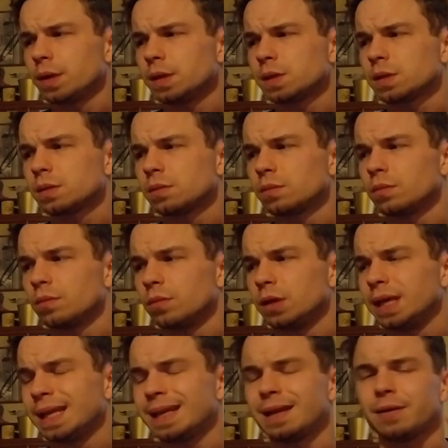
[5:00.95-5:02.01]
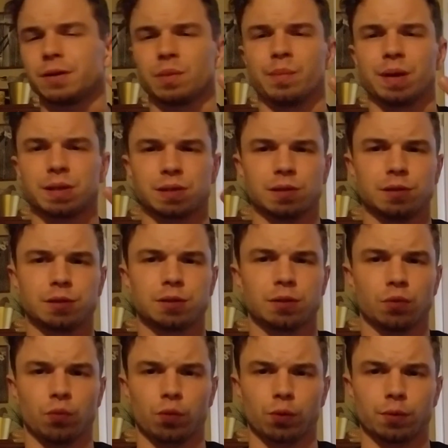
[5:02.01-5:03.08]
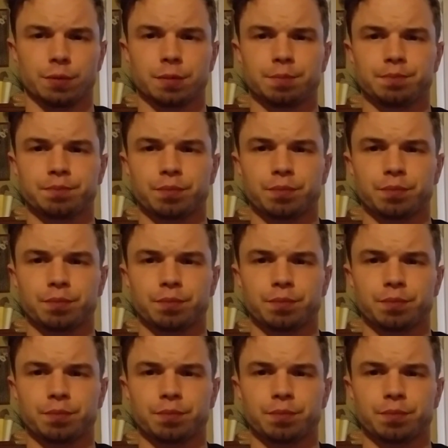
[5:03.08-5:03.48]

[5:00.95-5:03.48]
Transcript: it's getting out your message to the world.